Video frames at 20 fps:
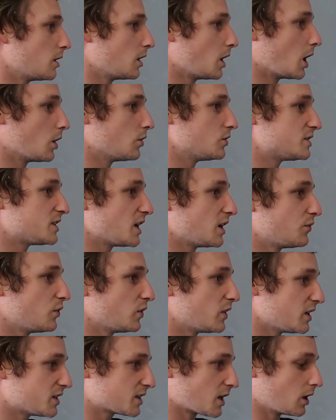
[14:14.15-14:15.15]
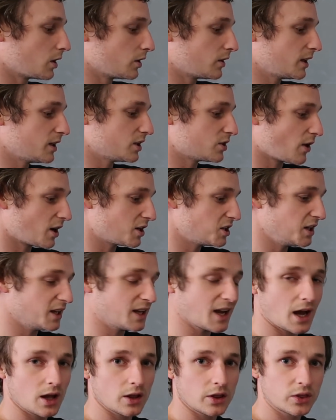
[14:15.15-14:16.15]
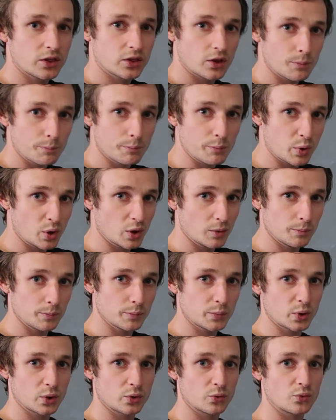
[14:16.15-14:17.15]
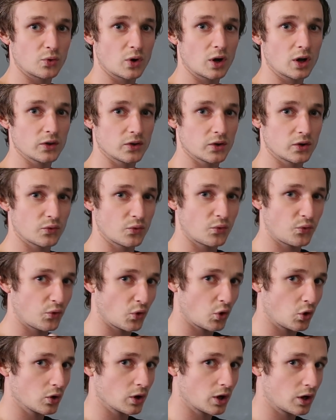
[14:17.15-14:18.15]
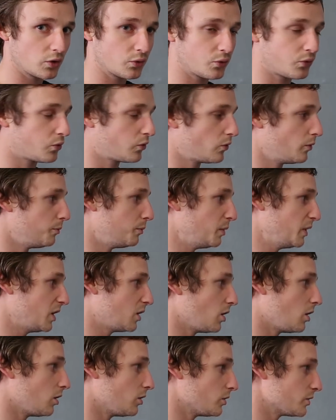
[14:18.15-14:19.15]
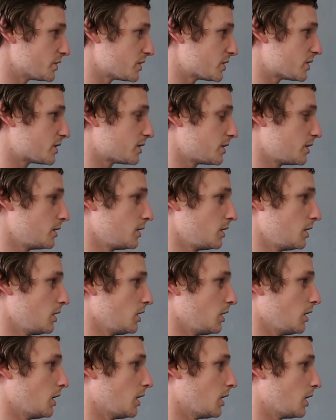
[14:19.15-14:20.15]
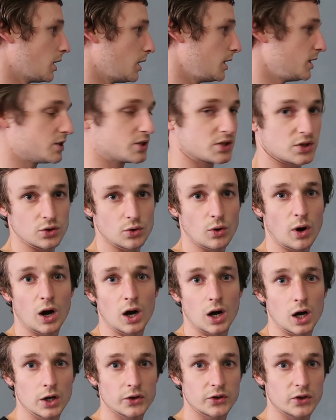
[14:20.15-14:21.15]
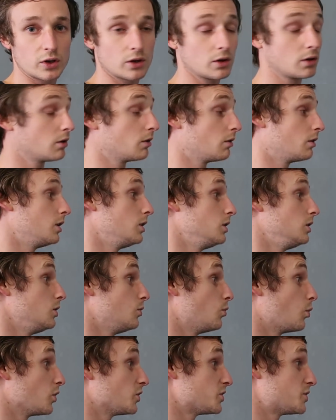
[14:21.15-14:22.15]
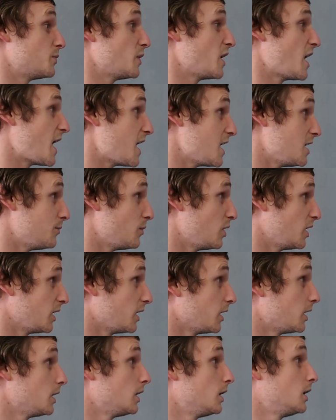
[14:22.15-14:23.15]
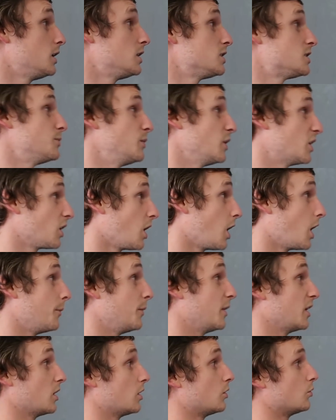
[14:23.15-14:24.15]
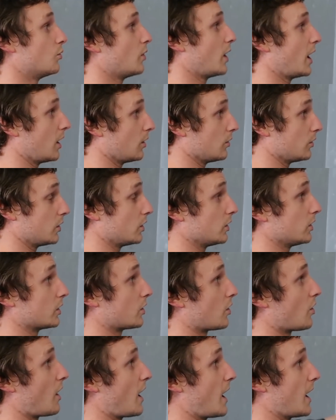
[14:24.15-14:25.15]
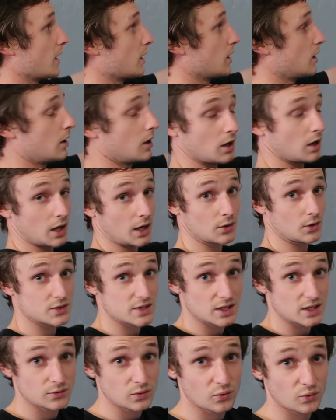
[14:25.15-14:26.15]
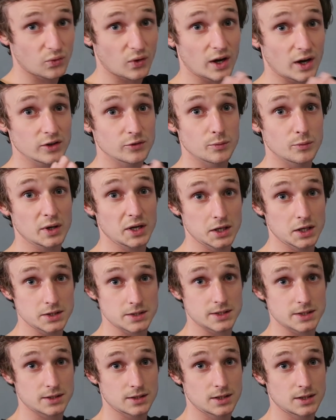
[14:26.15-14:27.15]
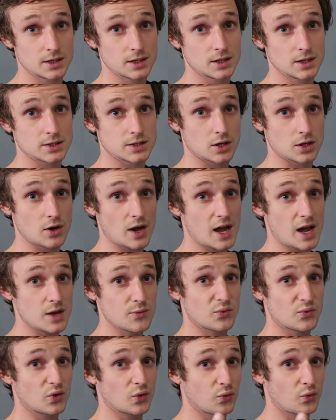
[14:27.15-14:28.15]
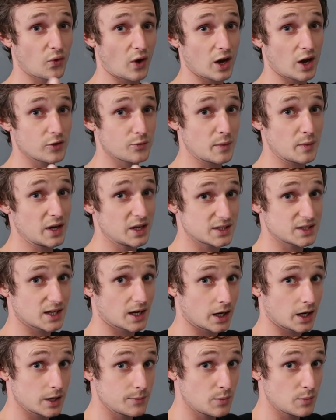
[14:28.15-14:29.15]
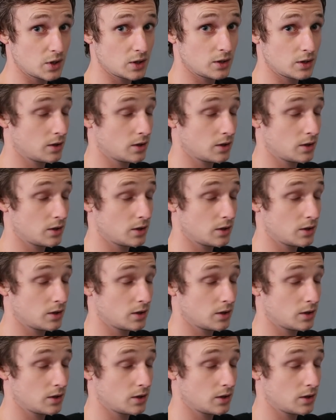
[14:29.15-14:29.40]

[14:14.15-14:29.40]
I would say for this kind of thing, to actually get a thumb pump rather than fall off because it's too hard, you want to be aiming to be climbing around on the crack, I would say for 5 minutes. So aim for a 5-minute time,